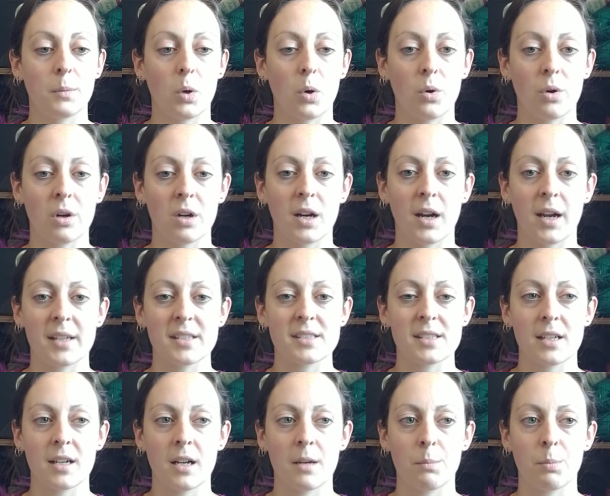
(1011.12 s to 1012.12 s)
or I
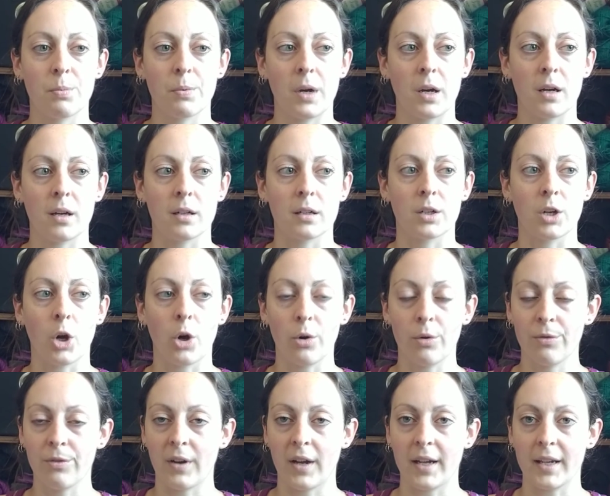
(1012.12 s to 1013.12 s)
set up a
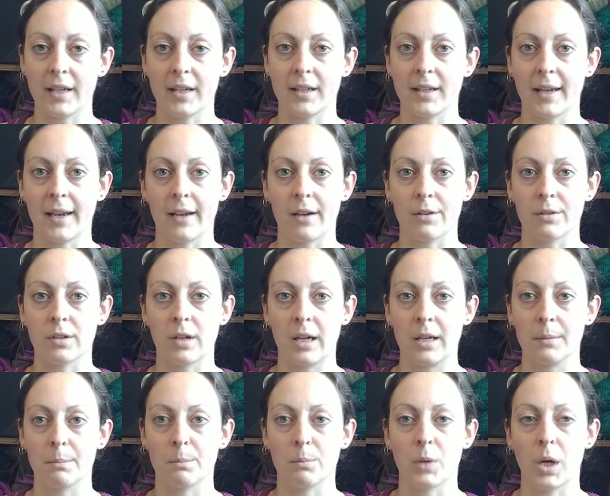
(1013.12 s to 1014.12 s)
Ko-Fi account.
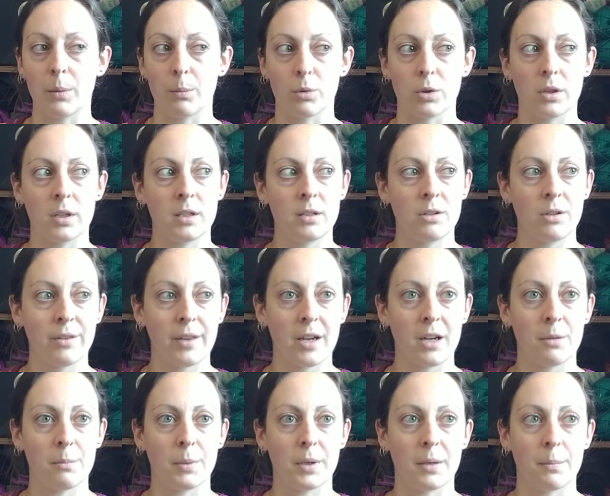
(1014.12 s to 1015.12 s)
I'm really new
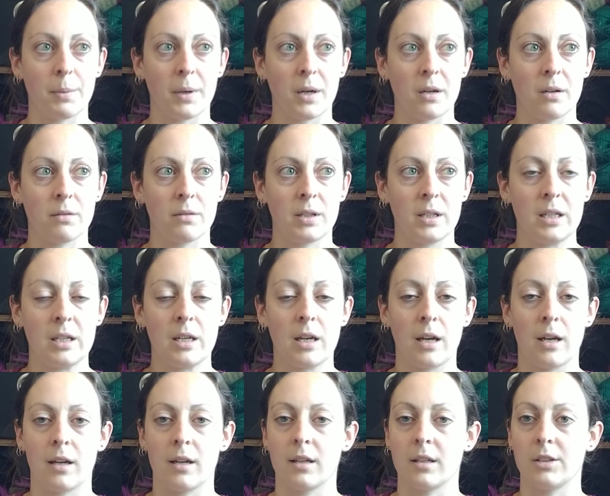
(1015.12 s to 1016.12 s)
there, but apparently
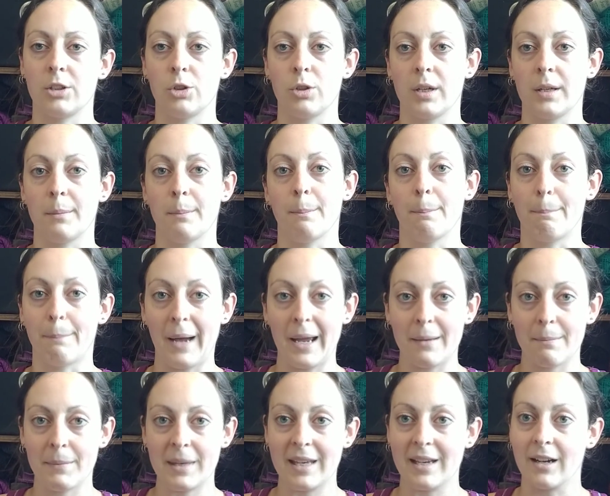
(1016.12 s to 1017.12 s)
you can buy
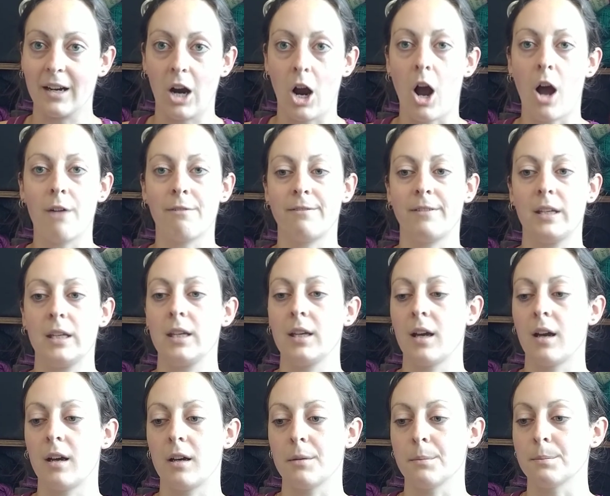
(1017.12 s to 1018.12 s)
me a coffee
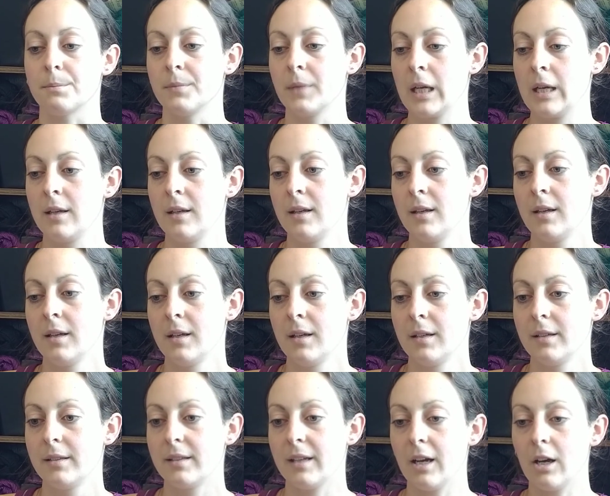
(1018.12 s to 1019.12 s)

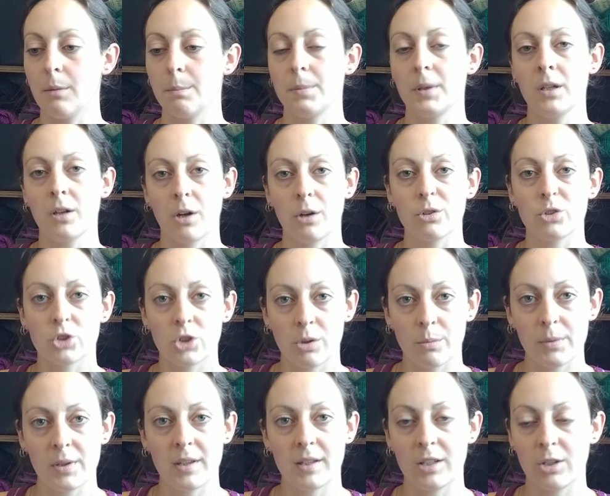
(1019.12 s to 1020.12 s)
to help, show
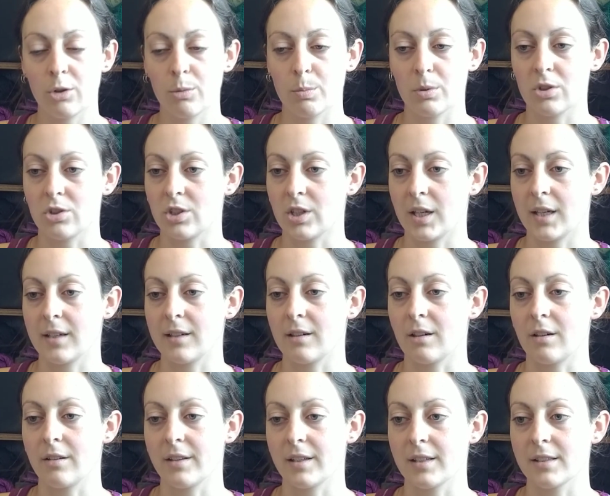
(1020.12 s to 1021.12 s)
me that you appreciated
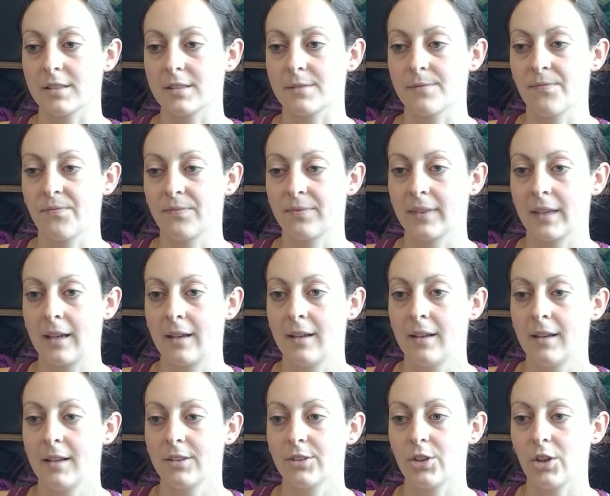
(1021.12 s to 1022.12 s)
all this.
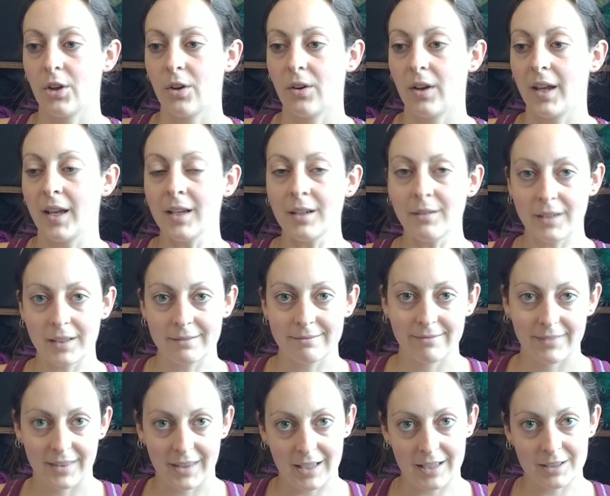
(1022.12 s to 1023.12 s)
So anyway,
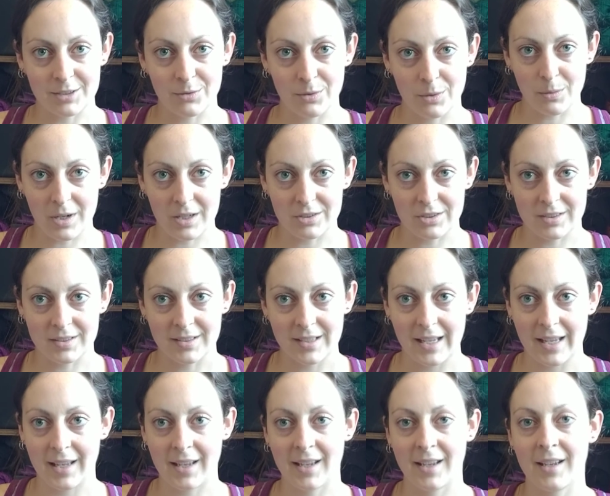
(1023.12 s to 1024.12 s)
thanks watching,
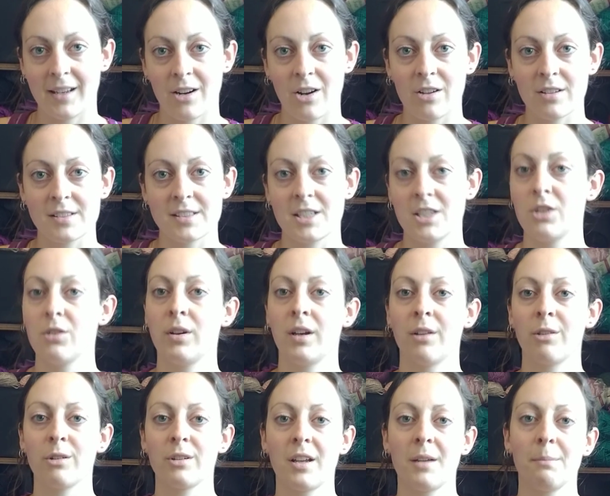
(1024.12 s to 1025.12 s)
and I'll see you
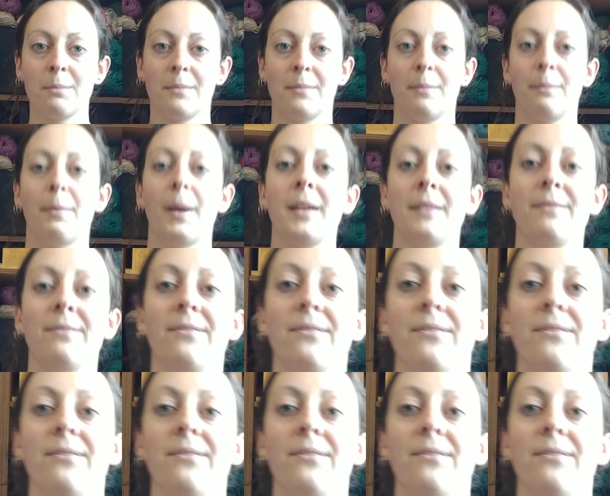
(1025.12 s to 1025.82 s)
another time. Bye.